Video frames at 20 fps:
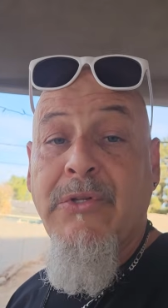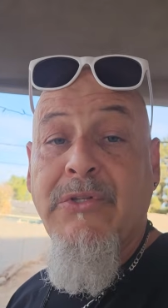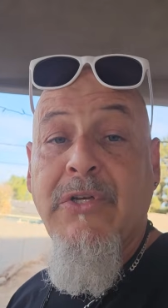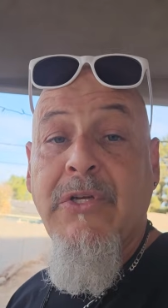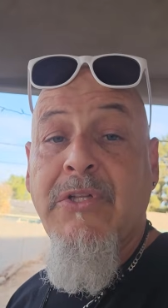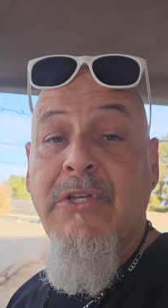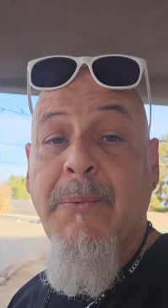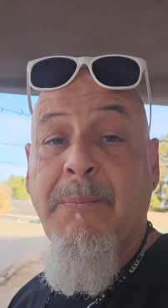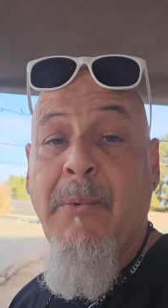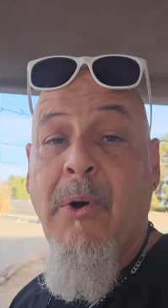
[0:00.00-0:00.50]
to
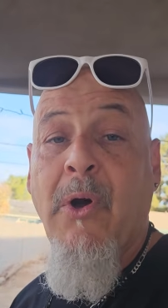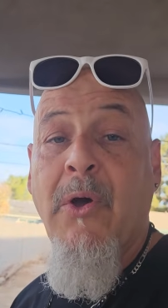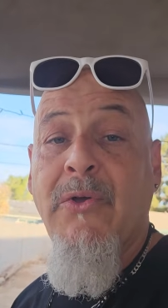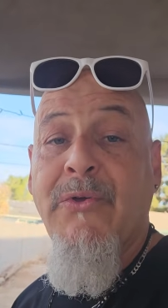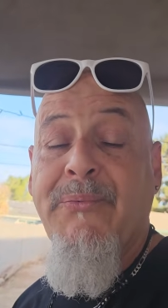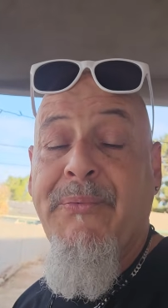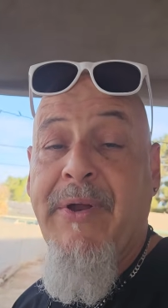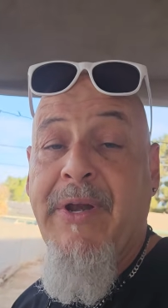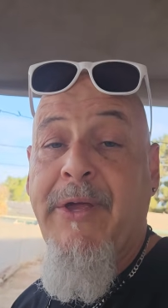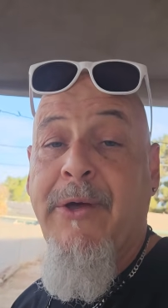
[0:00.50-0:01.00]
tomorrow's
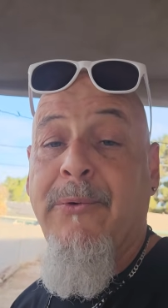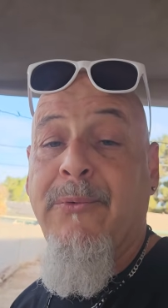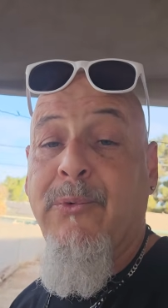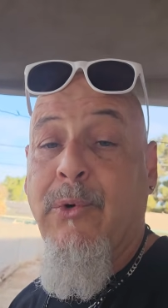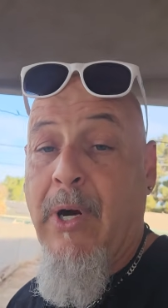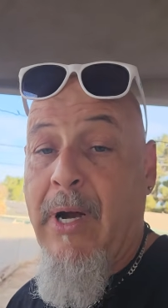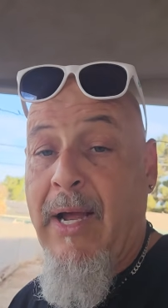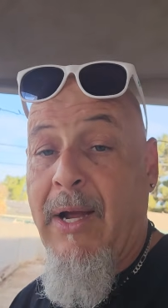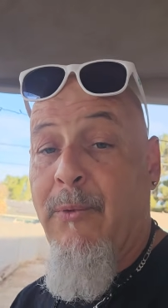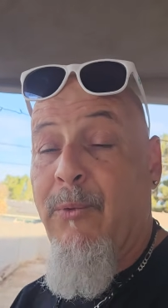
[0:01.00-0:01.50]
video
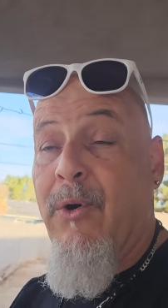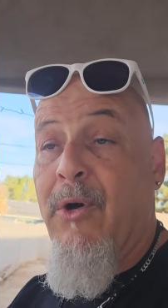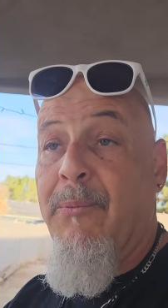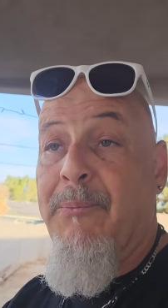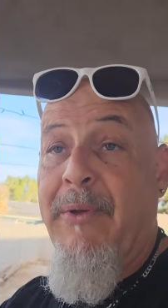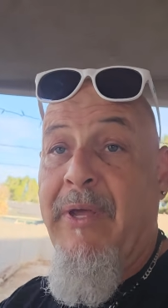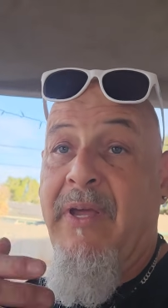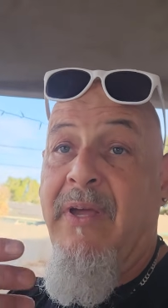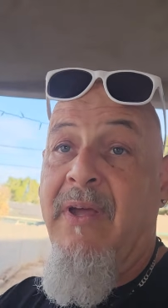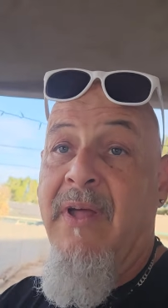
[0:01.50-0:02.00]
where I will
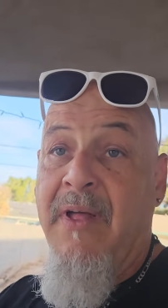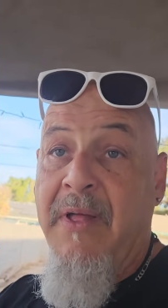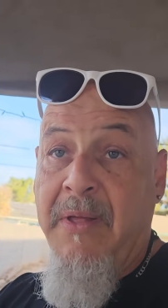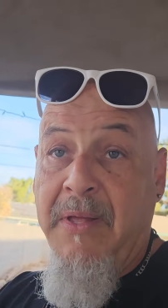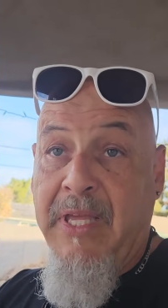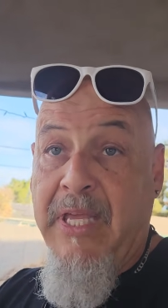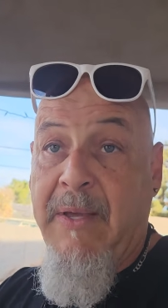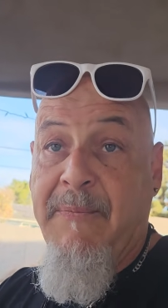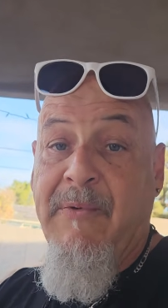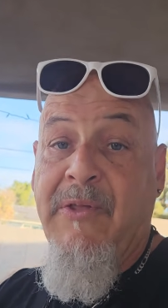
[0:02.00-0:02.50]
be
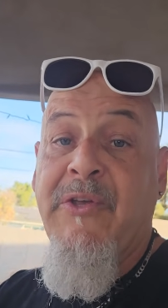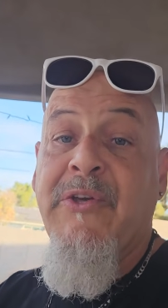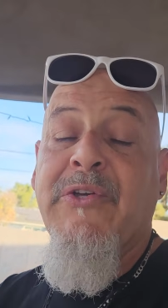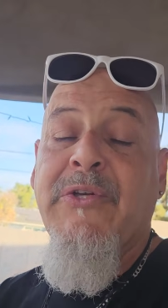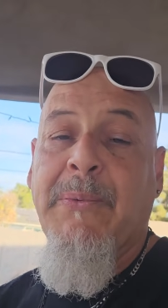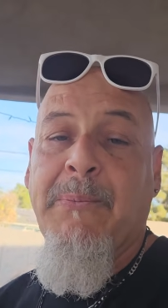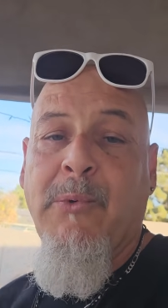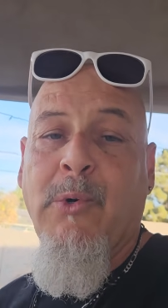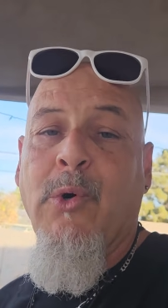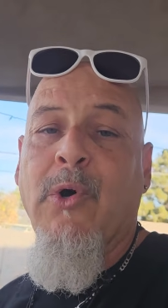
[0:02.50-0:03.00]
giving you
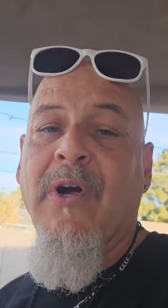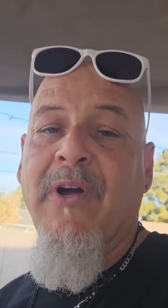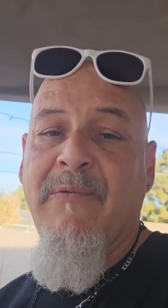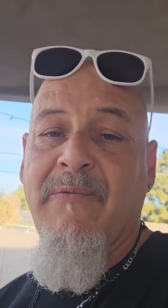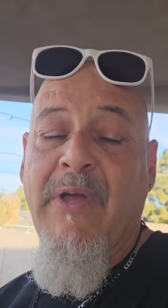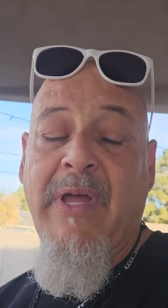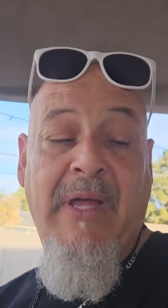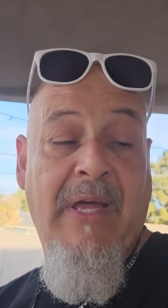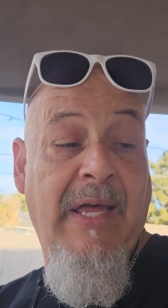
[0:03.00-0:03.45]
some more of it.